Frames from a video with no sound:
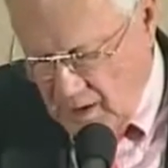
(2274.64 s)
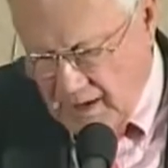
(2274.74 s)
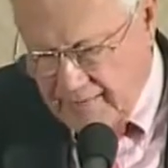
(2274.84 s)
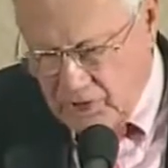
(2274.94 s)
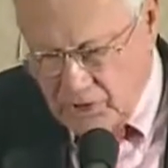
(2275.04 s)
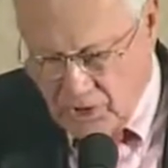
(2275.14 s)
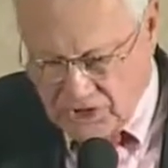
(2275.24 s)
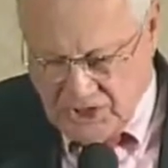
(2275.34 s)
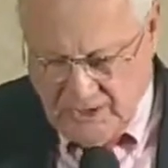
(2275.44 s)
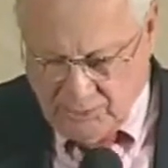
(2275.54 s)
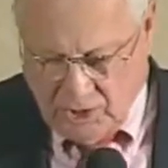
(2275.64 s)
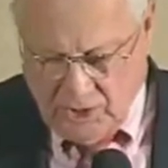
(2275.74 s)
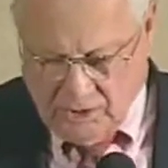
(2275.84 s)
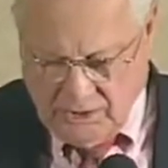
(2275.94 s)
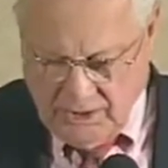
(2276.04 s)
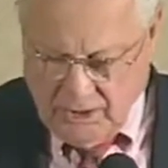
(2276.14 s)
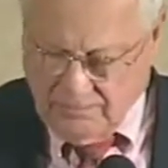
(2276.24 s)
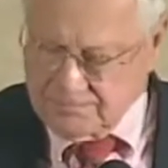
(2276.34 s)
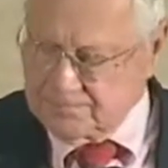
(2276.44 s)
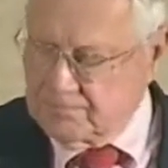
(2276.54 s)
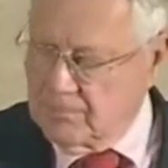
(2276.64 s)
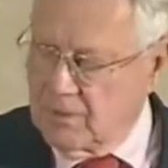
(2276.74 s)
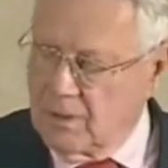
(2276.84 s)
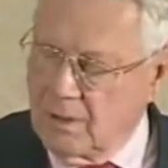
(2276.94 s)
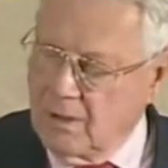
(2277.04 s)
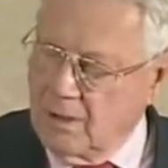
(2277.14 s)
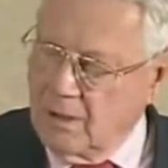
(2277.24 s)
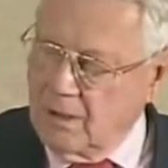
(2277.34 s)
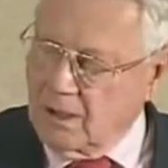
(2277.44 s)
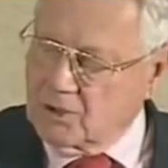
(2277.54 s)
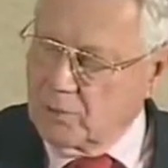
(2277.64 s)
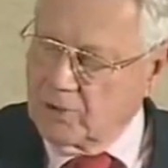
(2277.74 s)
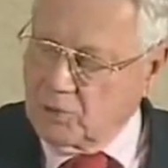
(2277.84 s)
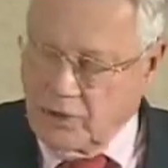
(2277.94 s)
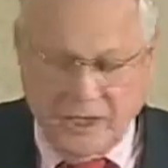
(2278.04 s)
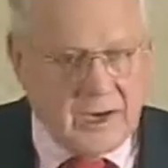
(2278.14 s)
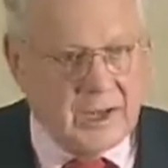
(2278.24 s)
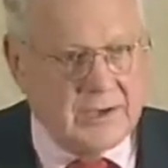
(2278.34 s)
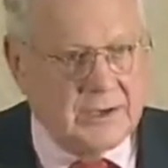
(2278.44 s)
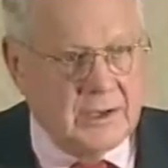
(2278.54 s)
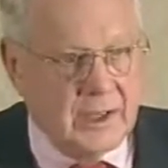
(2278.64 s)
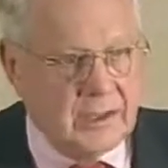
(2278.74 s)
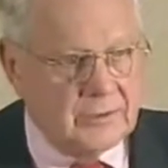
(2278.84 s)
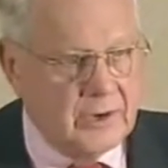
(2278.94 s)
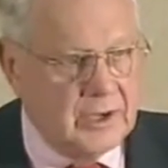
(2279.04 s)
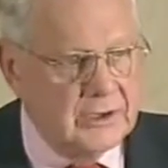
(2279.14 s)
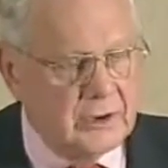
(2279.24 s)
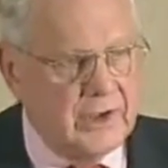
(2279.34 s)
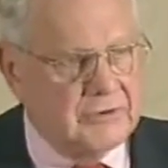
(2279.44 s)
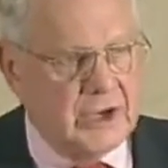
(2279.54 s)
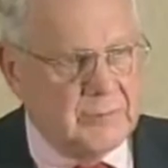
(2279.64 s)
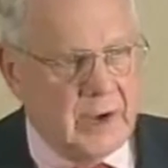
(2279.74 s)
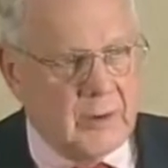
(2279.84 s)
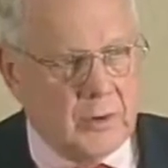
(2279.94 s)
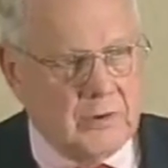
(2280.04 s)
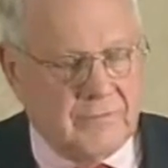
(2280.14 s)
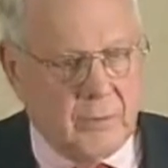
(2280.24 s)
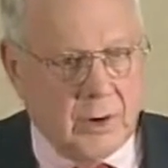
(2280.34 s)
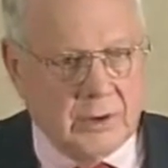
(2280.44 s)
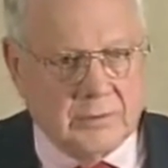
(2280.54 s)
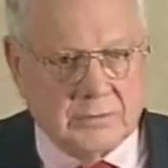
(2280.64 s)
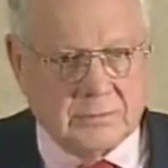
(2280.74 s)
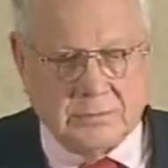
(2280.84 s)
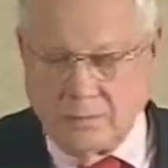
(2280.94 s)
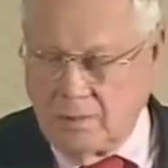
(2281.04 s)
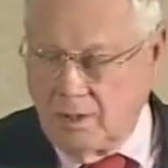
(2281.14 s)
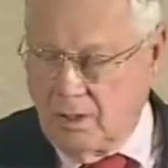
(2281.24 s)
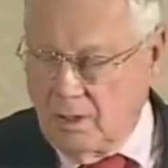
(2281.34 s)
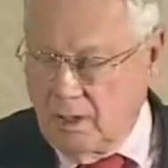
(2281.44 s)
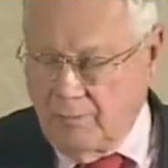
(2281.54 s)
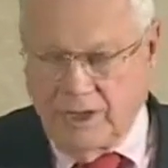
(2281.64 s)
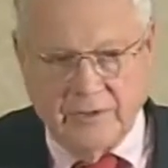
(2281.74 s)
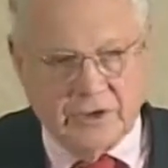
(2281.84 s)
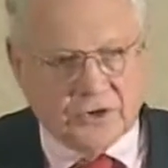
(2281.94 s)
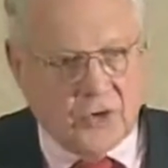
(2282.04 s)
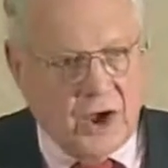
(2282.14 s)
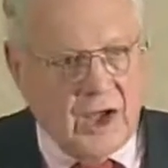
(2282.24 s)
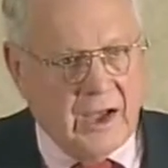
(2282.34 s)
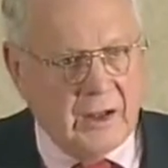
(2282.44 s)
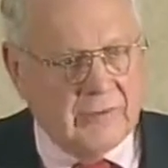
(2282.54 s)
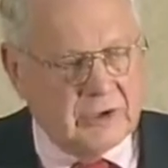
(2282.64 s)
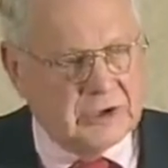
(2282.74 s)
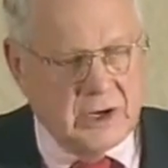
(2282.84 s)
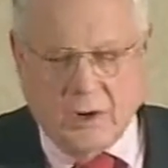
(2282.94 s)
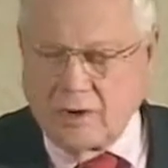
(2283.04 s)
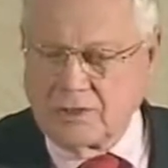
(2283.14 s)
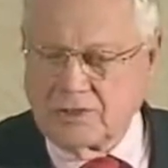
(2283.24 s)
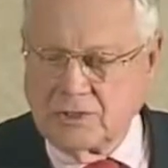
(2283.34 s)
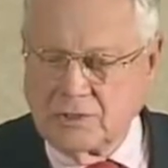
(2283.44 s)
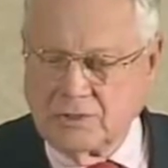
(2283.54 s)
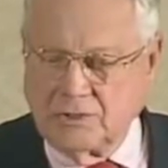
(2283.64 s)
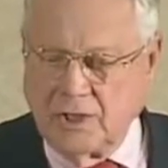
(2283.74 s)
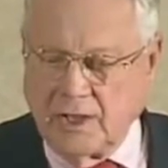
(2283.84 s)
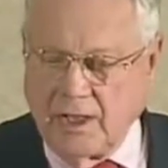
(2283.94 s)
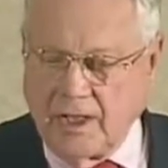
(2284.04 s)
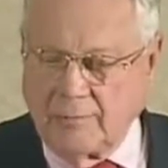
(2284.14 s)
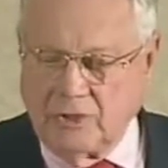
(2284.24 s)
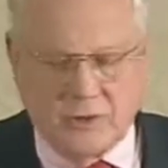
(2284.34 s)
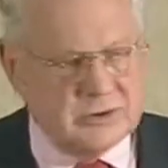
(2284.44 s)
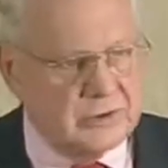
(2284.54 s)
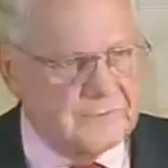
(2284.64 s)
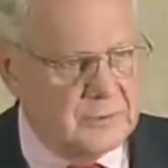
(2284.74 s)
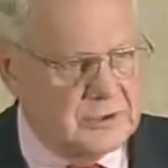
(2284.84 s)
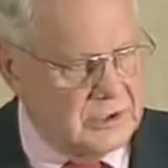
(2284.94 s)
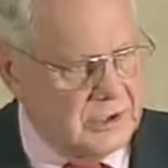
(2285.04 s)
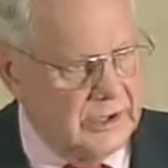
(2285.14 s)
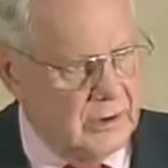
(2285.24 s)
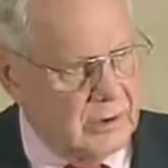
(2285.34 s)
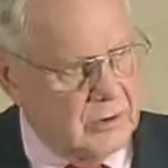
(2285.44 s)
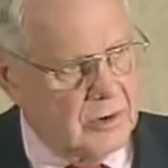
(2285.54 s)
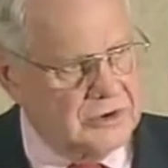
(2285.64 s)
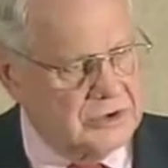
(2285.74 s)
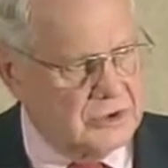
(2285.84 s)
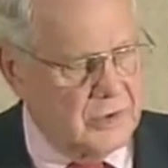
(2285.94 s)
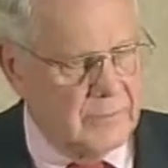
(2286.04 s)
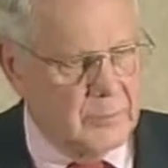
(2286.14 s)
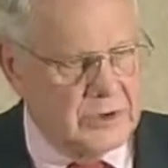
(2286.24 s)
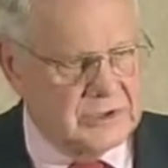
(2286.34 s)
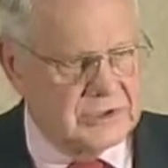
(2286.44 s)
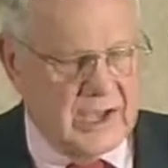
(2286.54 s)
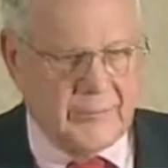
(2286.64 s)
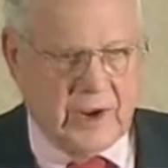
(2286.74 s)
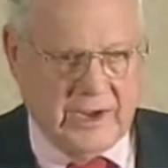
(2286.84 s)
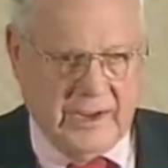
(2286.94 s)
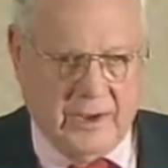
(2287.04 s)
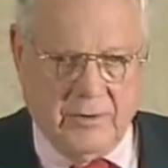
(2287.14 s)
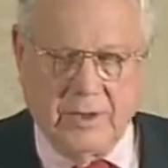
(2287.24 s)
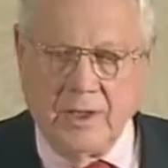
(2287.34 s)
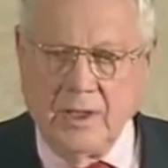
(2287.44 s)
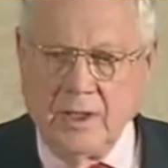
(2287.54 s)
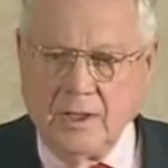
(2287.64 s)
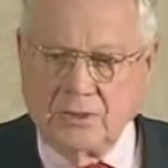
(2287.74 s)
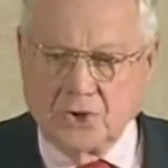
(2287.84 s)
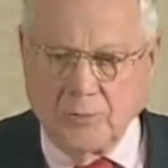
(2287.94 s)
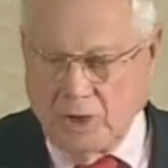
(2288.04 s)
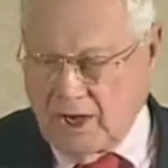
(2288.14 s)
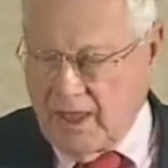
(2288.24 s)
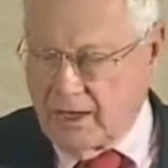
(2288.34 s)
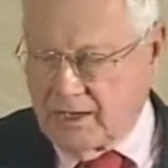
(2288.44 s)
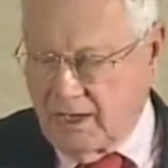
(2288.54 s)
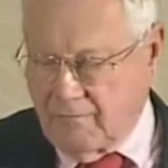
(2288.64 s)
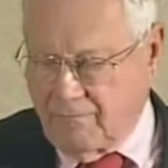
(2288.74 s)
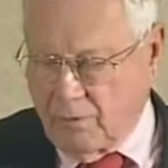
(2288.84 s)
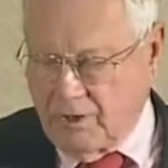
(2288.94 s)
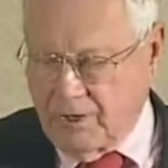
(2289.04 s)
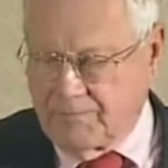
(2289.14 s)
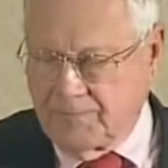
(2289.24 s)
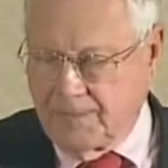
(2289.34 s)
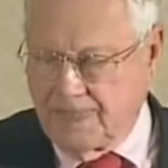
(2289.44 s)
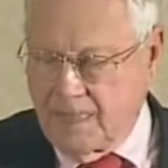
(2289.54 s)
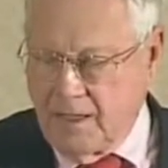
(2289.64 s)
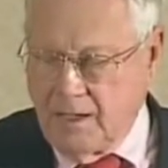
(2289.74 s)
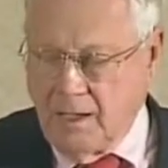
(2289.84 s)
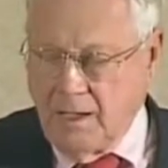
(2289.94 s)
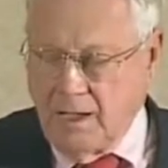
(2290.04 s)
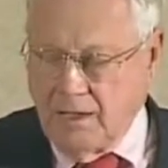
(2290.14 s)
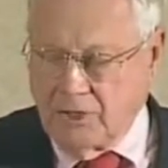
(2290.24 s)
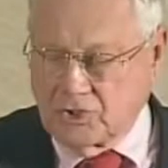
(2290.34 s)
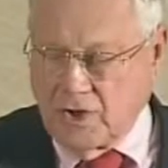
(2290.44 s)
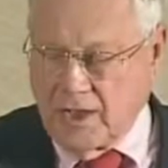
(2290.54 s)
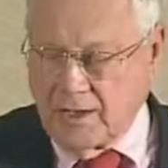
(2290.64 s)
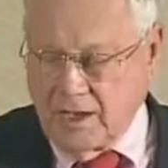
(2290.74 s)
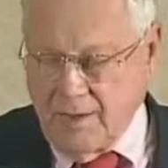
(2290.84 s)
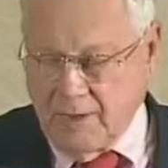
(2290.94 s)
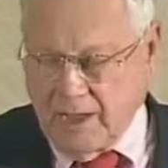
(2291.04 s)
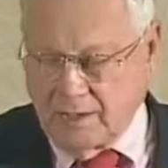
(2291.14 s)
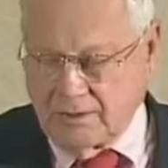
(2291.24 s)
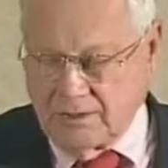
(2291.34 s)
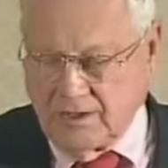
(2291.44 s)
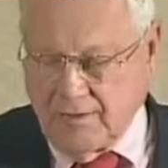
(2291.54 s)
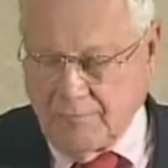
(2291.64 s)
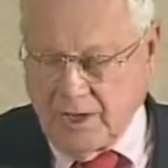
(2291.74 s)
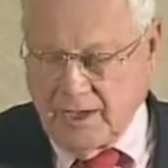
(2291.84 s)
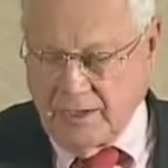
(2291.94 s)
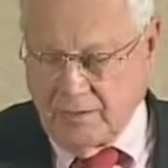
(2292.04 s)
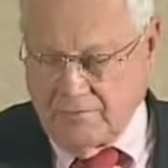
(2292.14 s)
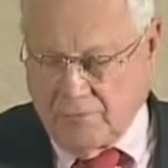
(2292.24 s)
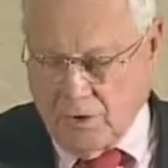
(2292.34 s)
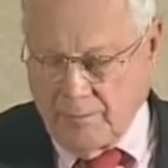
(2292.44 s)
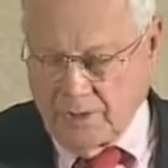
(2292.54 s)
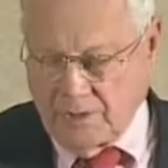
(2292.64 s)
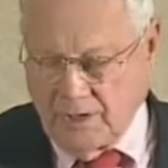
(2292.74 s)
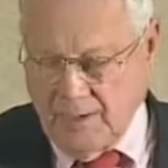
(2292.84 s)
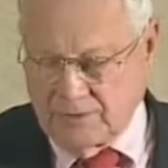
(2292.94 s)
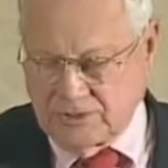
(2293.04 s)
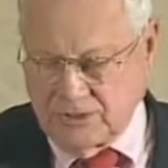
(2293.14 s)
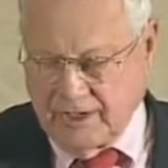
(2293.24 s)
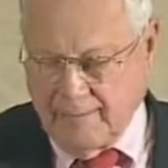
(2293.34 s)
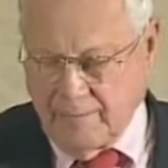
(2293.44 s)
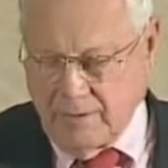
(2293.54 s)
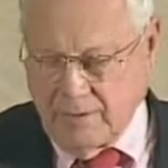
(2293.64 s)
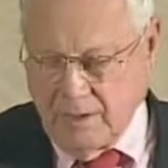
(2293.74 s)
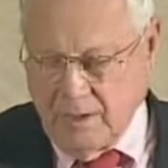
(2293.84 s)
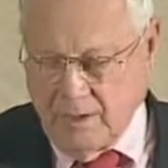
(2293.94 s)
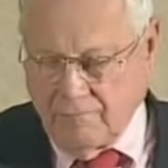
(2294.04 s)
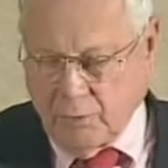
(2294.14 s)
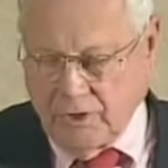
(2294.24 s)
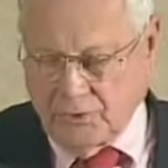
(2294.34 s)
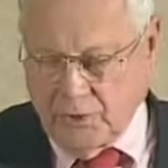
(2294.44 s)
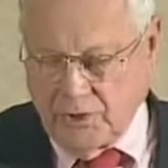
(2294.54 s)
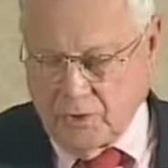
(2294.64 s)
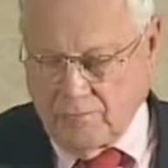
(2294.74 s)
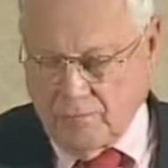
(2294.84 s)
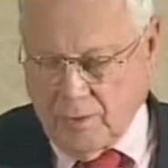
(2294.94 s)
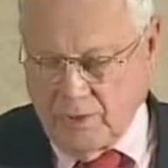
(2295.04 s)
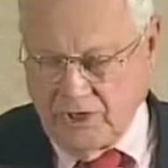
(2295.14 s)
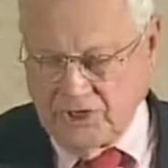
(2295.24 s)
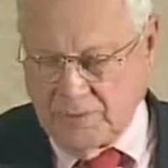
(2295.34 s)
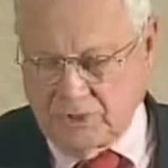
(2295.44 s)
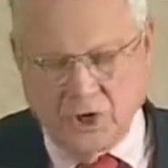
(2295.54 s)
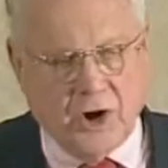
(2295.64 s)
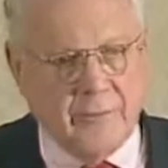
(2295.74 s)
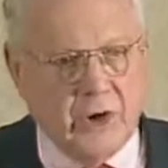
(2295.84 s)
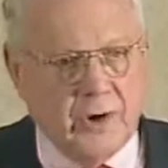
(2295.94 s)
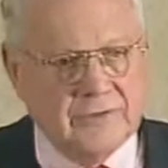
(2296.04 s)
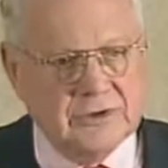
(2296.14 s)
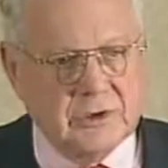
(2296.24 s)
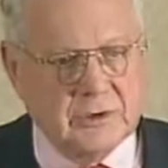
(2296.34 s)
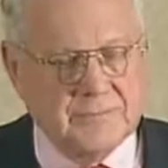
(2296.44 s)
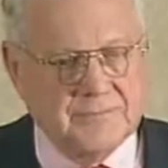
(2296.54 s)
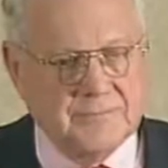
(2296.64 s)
I have a New York Times article here, October 28, 1993. You don't have to take my word for it. But in the trial of the terrorists, uh, Adam Yosef the leader, of course. He's serving prison time right now, Terminal Island, California. In the trial, it came out that the FBI had an informant named Salem 43-year-old former Egyptian army officer.